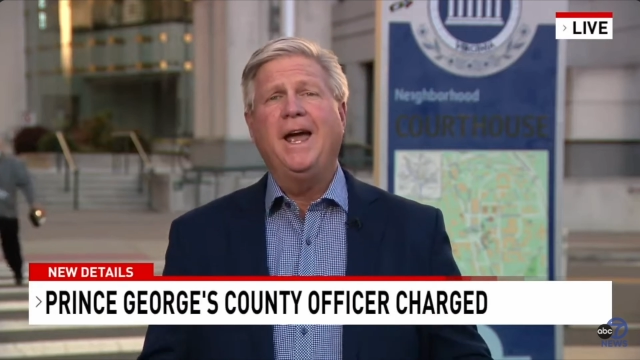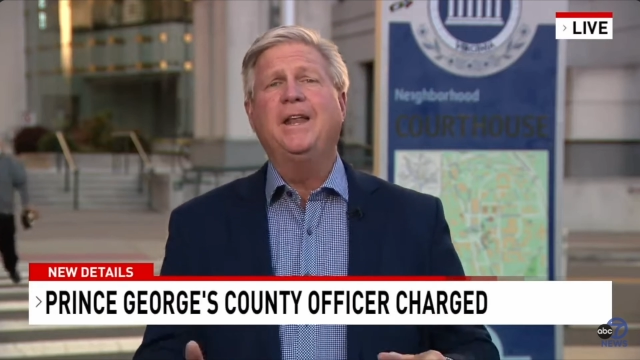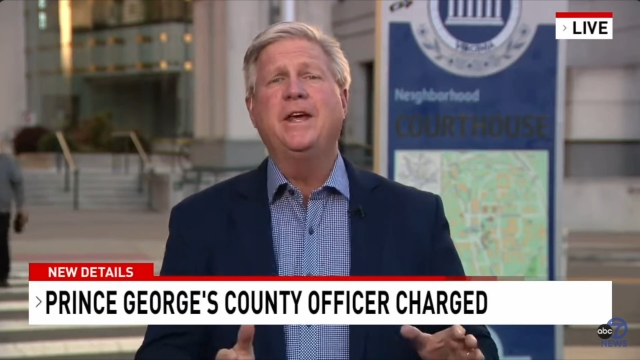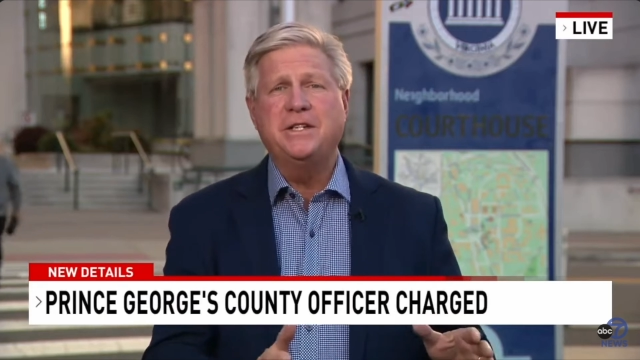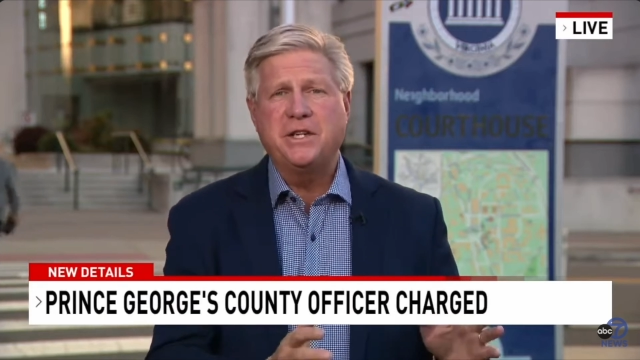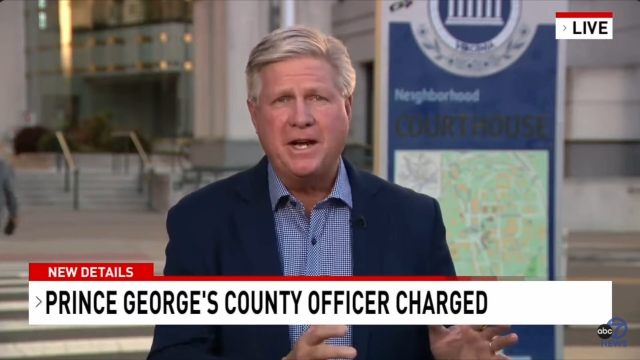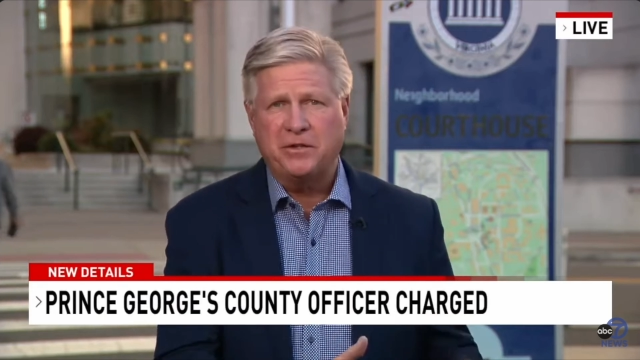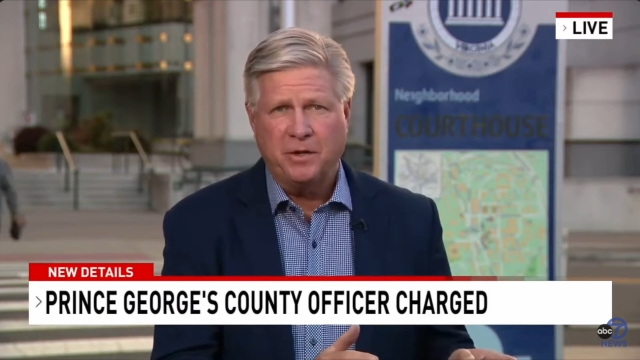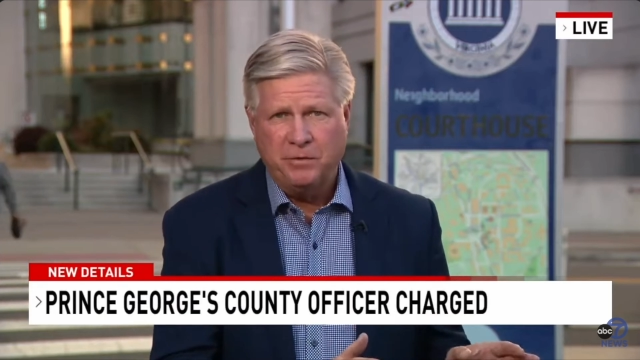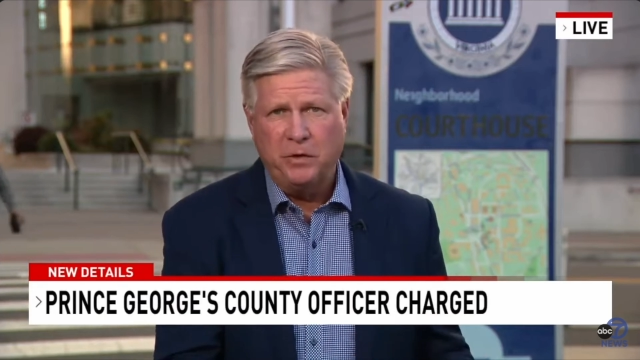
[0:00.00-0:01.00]
and they
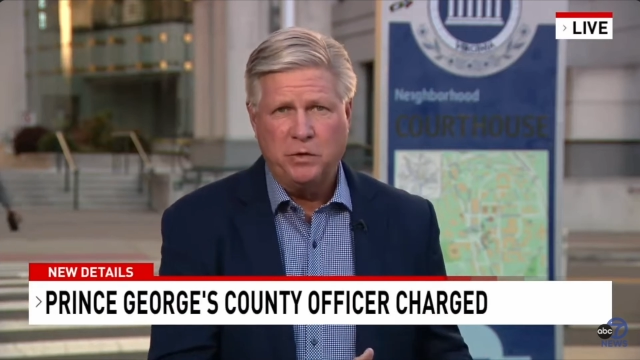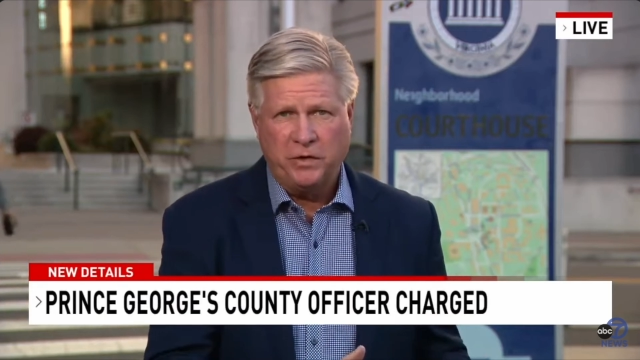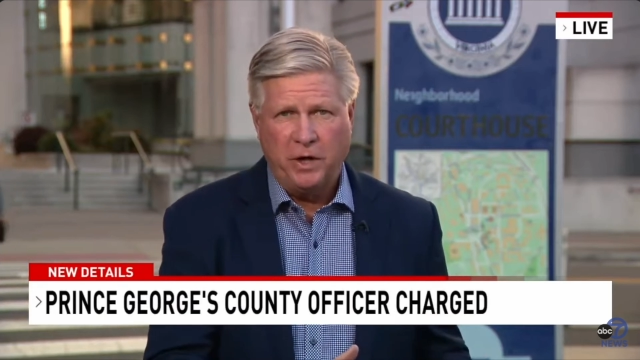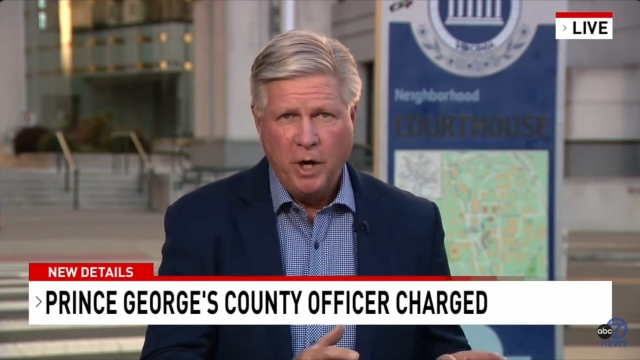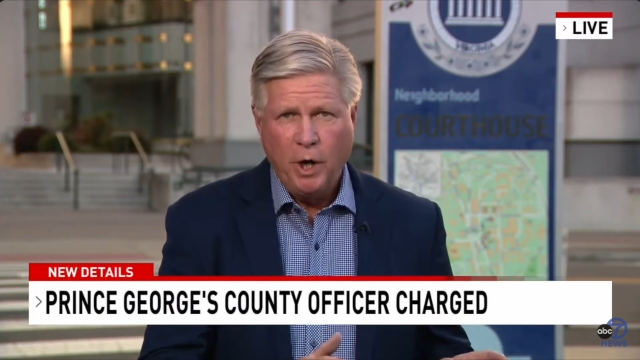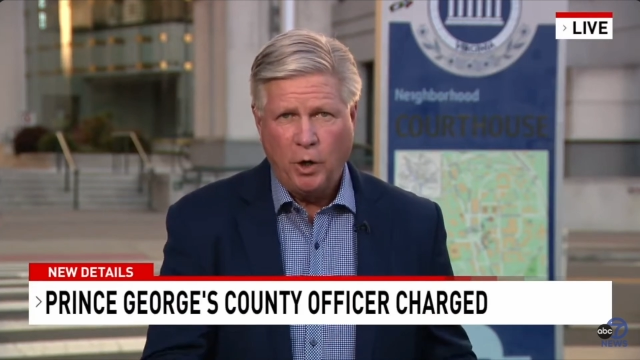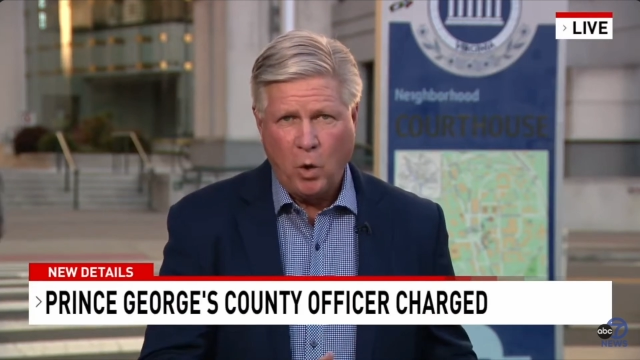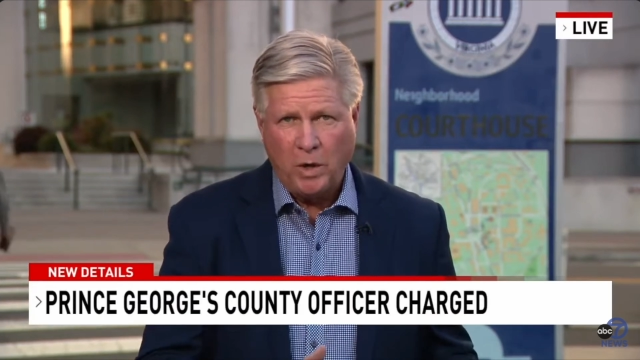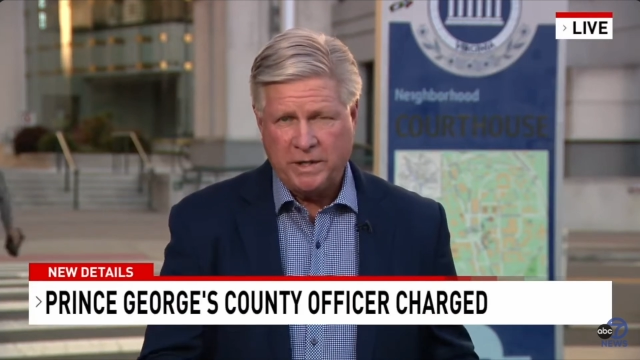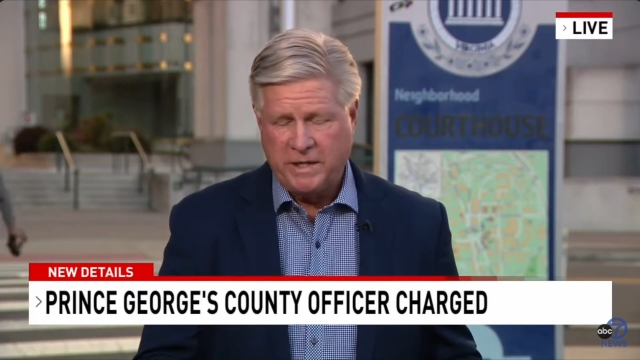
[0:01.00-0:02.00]
set some future
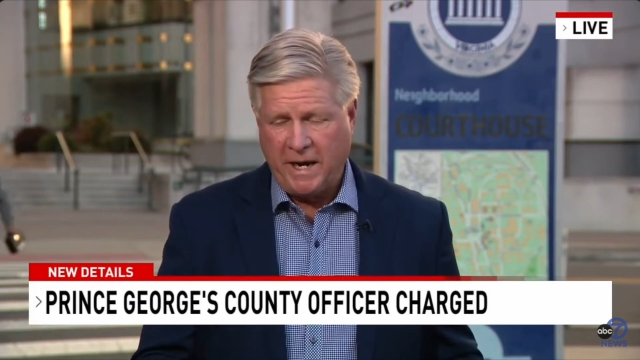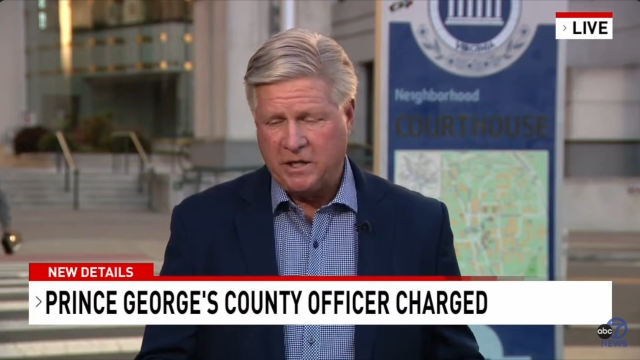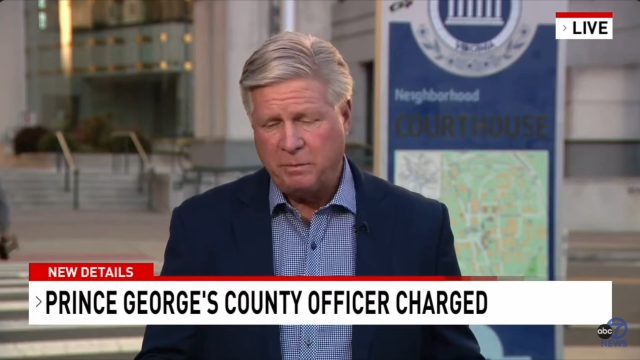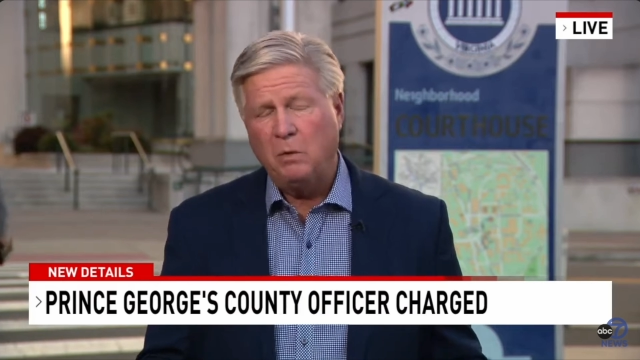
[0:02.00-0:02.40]
court dates.